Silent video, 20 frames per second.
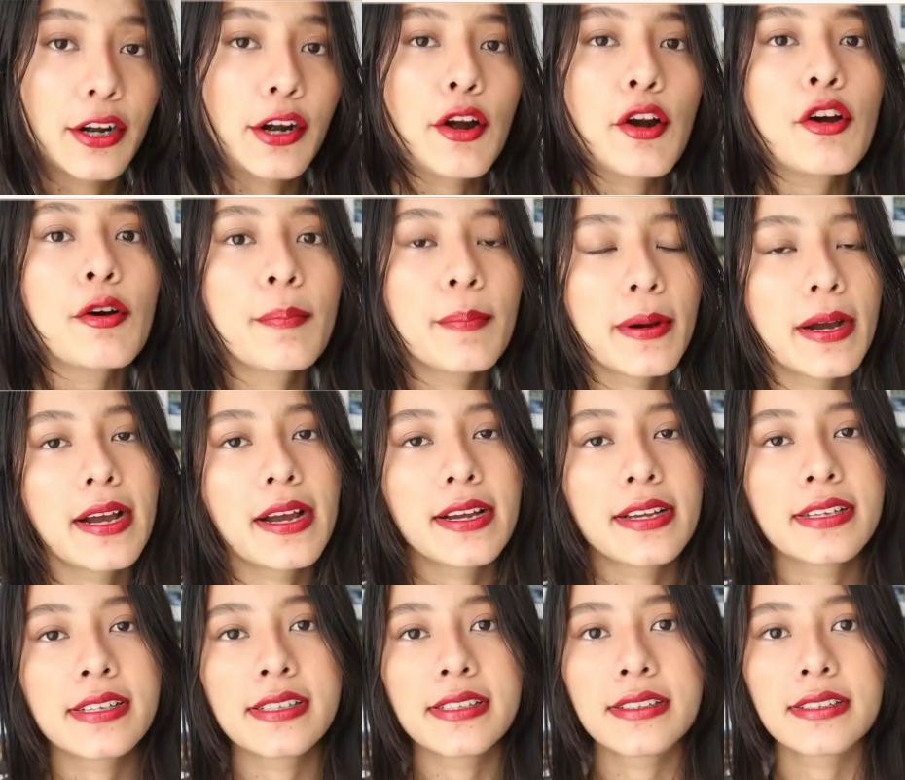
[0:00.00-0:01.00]
Ropa
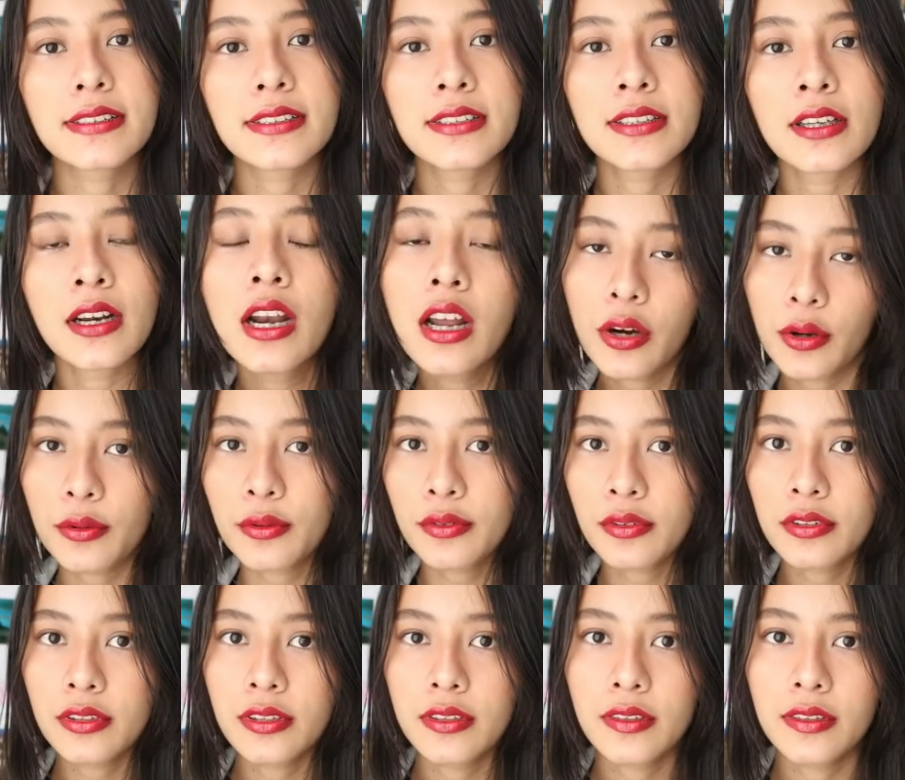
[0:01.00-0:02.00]
is
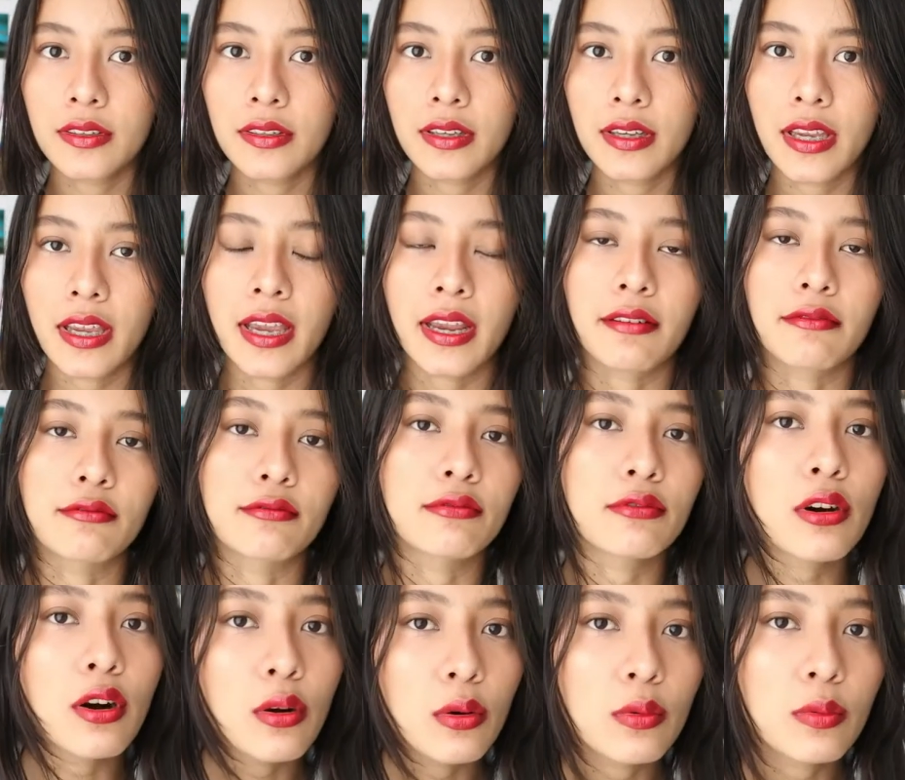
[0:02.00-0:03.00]
clothes
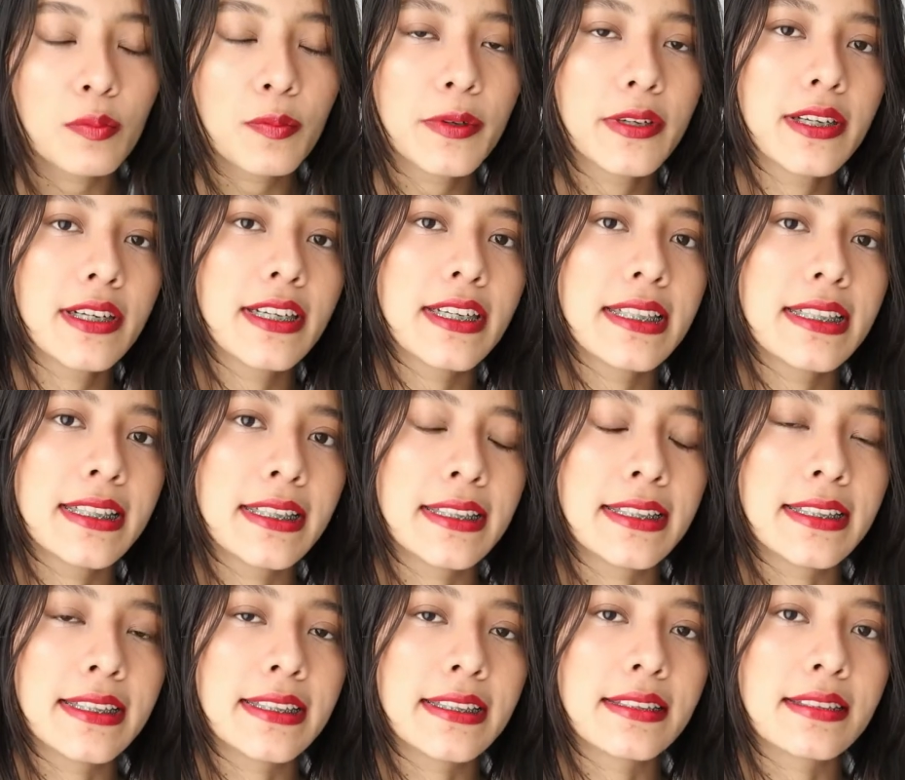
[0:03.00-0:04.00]
and rope
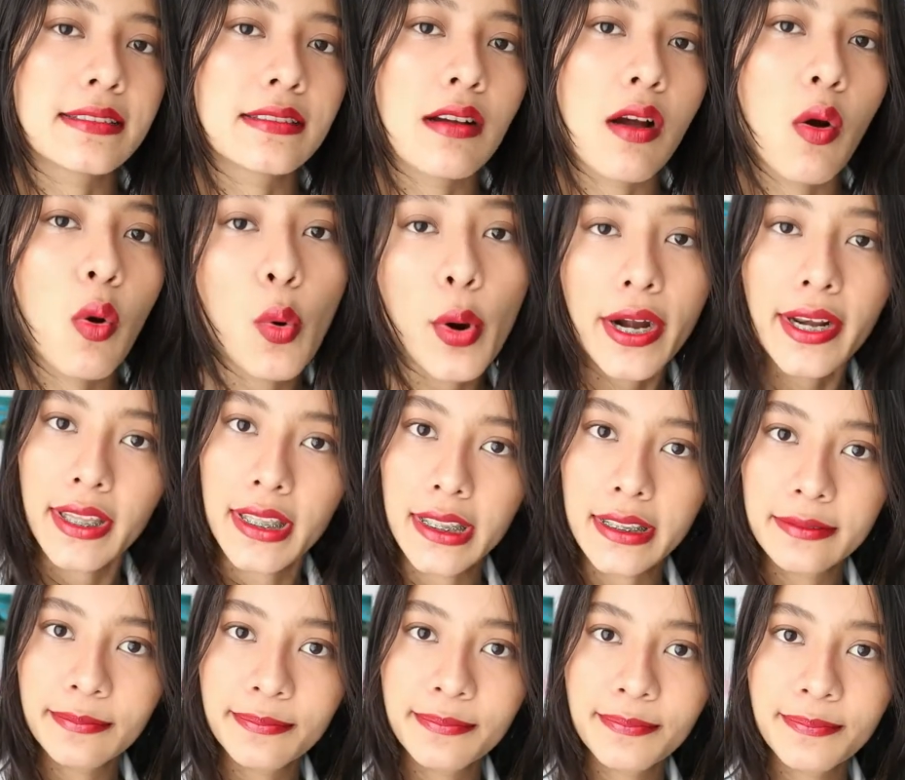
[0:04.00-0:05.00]
is
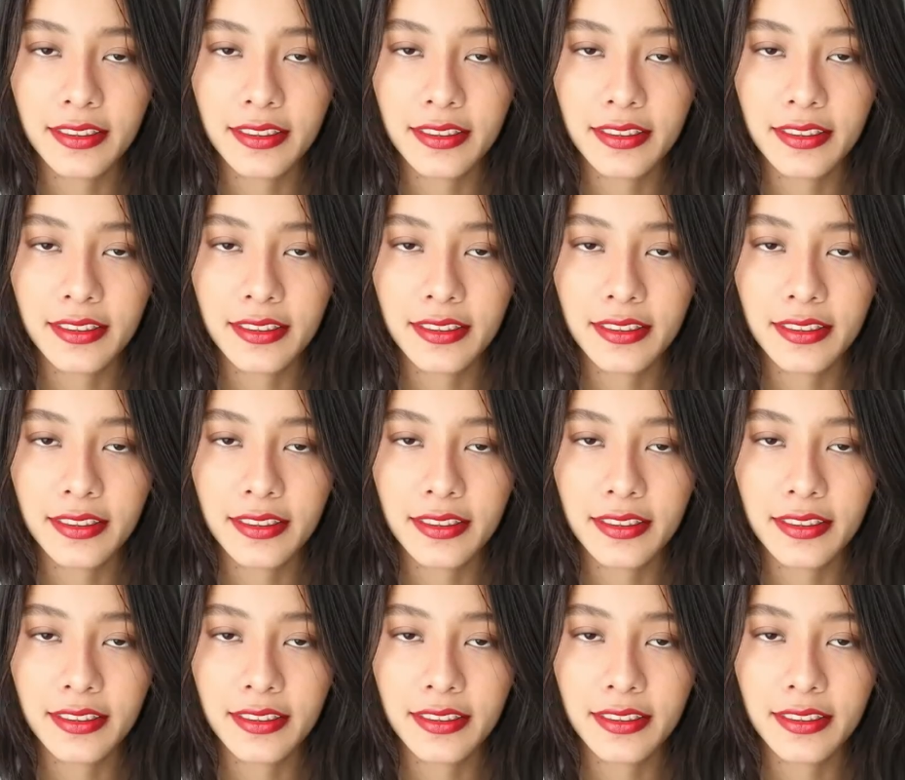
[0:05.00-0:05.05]
cuerda.